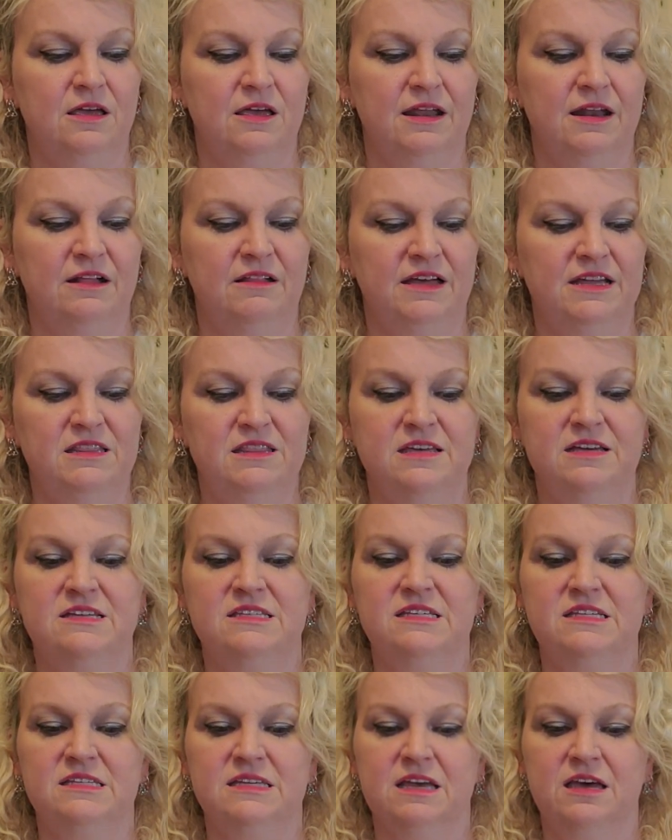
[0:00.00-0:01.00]
And I like
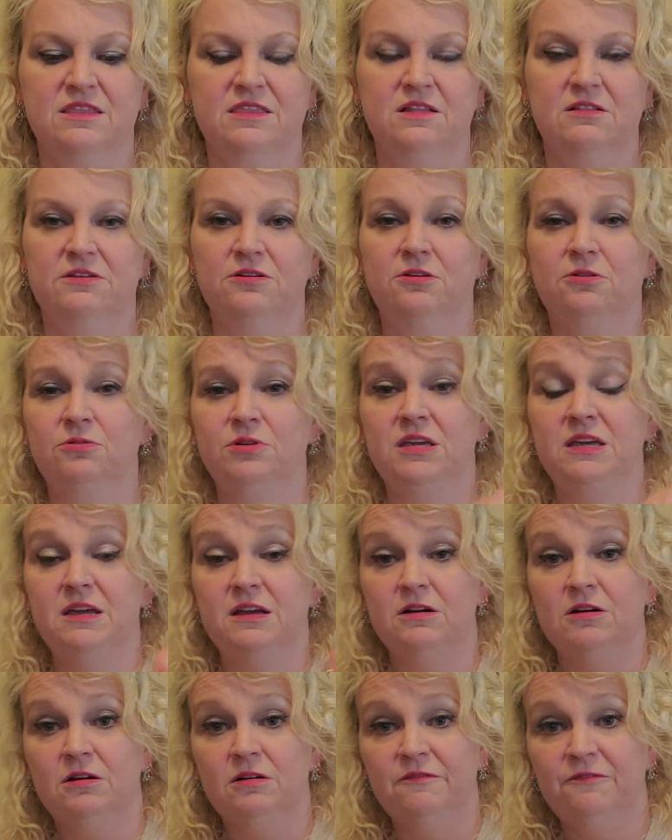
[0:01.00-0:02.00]
this. It's got the little
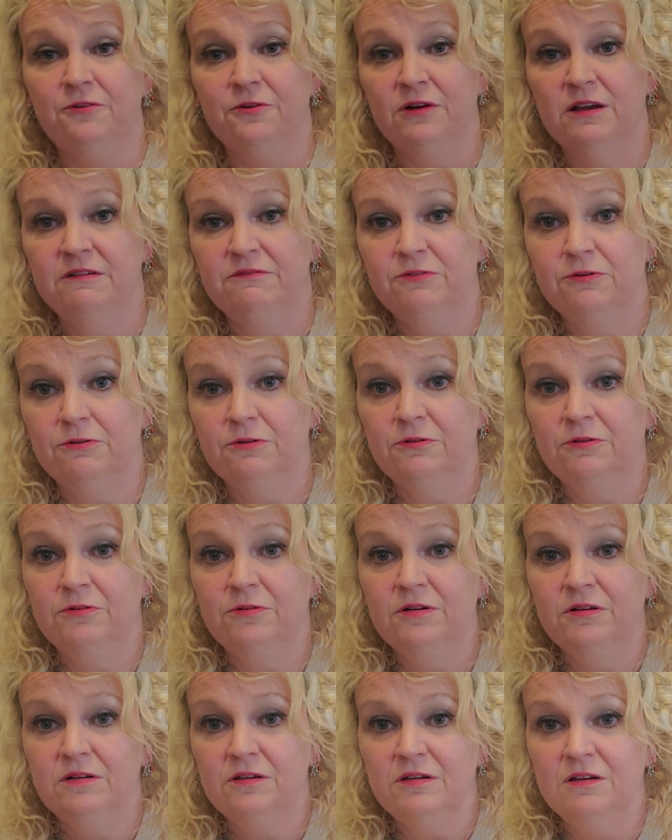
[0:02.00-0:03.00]
year
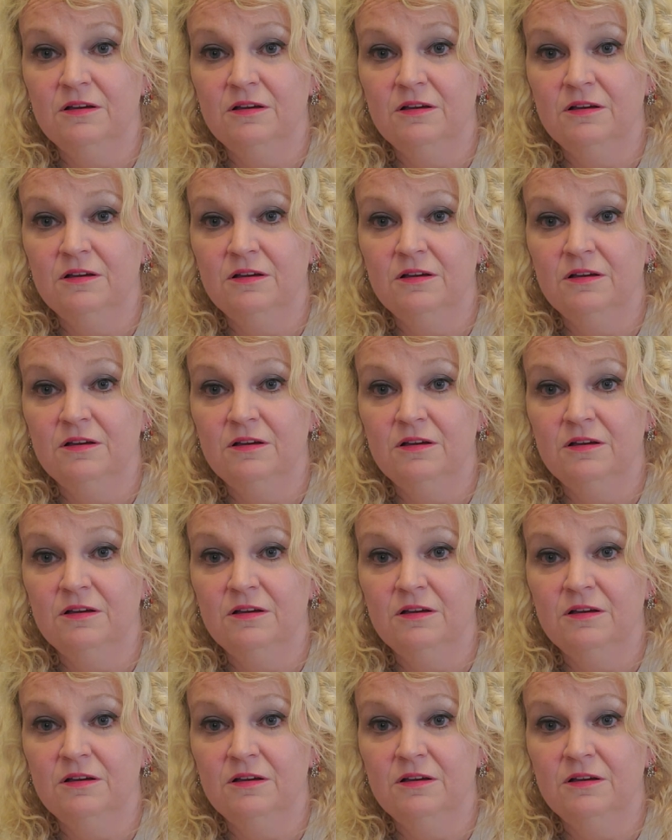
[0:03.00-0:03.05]
forever